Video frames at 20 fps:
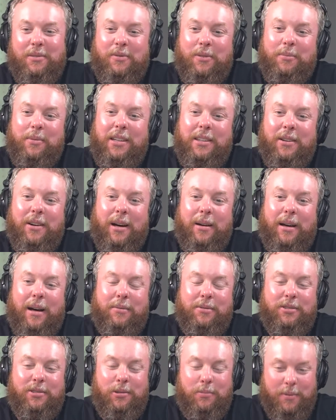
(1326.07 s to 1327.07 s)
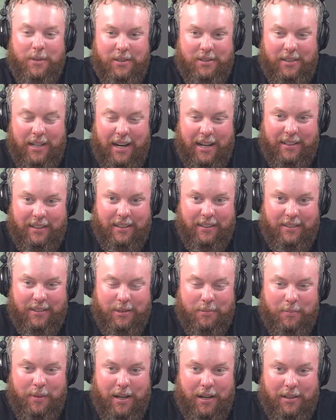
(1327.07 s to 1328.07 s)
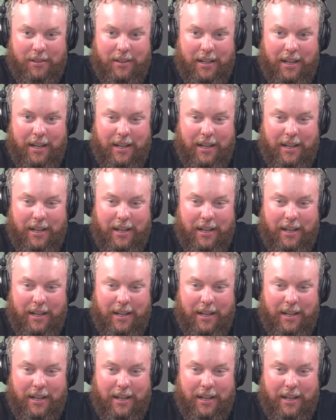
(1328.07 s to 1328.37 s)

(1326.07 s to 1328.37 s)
for me though, I was super excited to get this bottle.